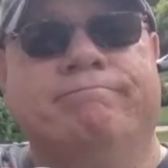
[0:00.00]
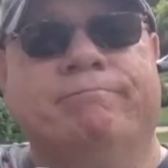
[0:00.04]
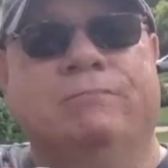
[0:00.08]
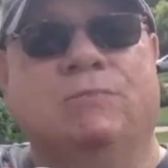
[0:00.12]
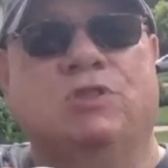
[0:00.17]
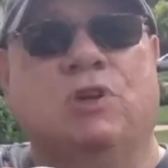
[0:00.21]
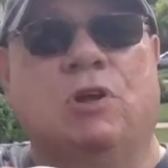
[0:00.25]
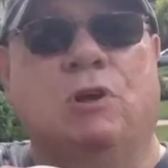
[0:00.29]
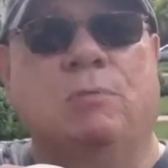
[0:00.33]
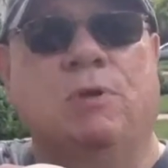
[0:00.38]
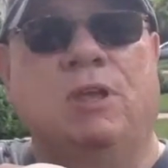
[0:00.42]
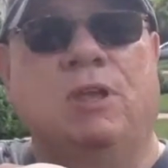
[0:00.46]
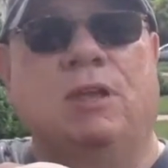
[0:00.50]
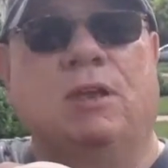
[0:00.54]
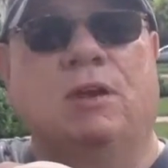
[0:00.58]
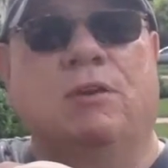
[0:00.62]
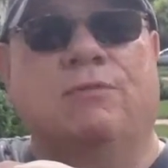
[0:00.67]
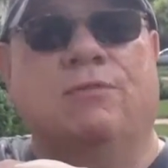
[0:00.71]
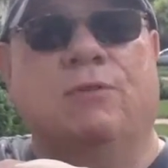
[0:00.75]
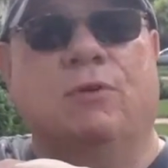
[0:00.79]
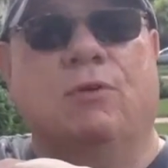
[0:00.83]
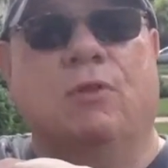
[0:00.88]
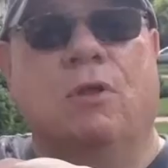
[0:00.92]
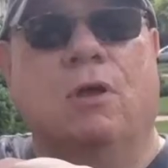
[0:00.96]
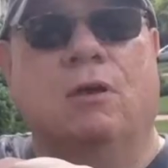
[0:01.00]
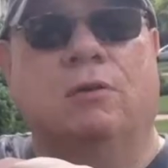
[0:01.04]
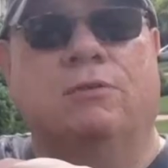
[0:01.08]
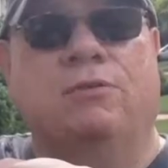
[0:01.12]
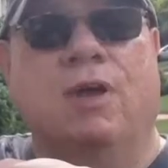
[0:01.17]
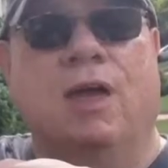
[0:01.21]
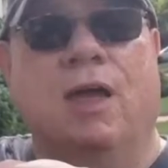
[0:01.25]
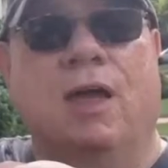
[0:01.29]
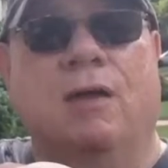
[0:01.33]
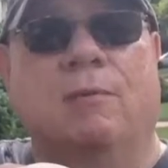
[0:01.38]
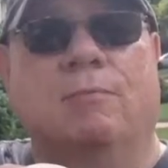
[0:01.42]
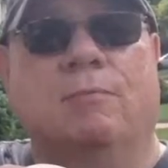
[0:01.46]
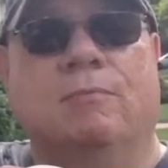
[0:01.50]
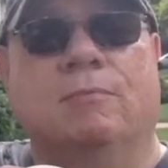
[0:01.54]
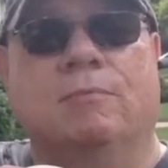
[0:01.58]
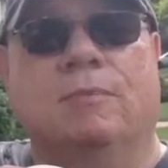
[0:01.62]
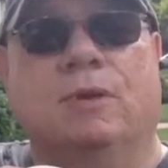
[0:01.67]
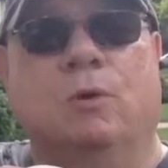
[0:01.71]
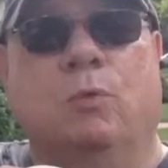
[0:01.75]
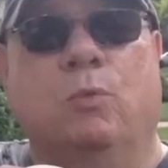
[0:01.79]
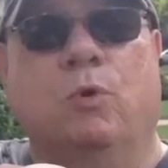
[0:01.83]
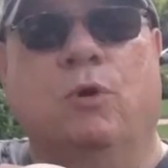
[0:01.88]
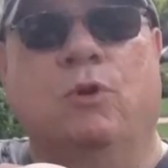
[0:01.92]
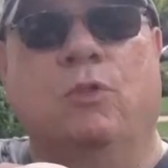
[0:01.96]
it's going to be here for a long time.
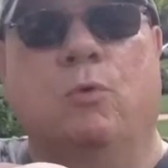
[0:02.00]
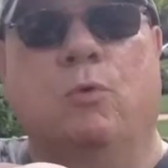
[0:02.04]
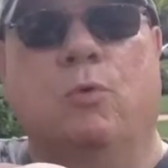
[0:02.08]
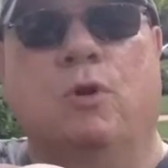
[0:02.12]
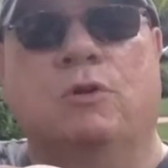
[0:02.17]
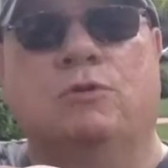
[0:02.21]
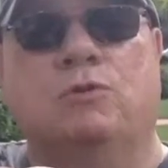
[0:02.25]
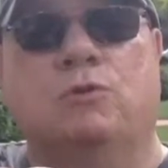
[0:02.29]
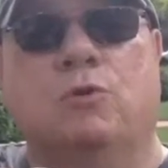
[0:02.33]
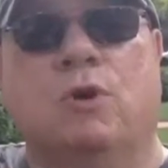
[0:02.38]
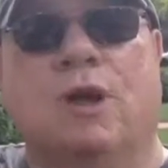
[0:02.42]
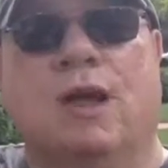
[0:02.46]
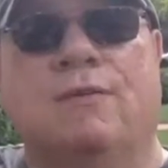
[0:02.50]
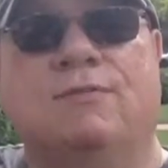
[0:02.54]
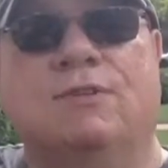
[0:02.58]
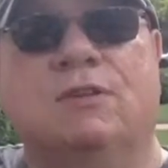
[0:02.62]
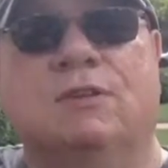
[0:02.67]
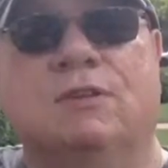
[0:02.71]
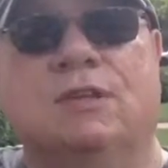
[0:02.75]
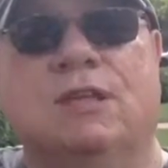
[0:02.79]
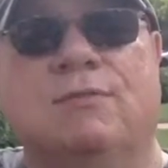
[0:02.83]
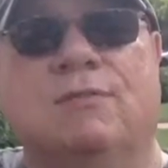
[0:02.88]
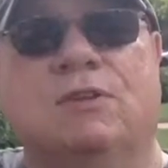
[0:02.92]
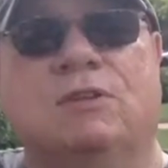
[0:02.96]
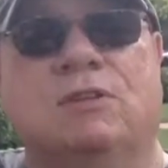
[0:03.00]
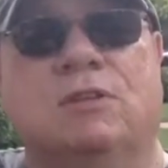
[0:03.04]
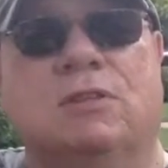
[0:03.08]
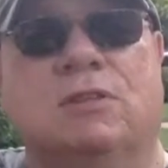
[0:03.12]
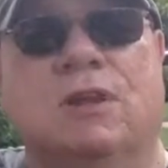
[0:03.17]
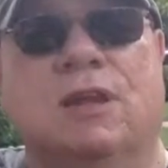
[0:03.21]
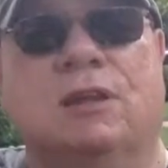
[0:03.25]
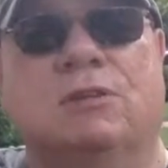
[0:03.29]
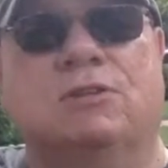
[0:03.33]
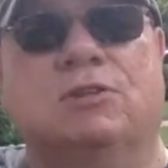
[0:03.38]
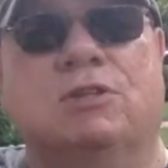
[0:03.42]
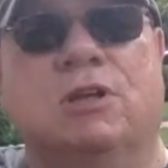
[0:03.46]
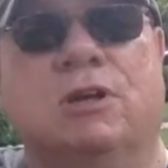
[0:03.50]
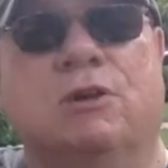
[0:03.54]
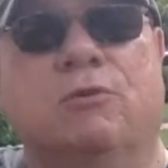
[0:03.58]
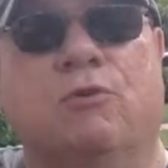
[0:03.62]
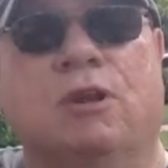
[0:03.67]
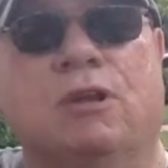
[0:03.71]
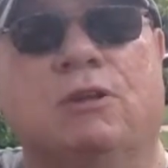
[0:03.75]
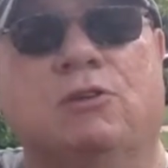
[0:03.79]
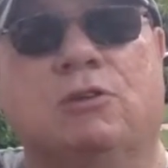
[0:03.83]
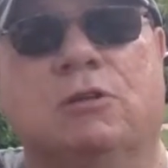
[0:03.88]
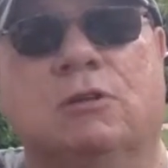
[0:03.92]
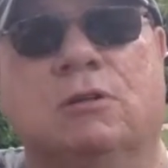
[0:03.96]
And we're the ones who have to leave it to the next
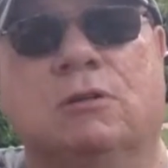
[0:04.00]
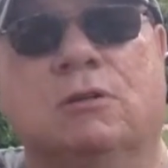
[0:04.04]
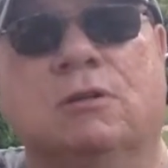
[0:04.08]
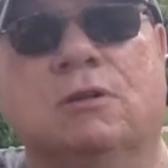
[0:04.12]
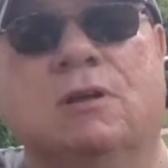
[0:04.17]
generation.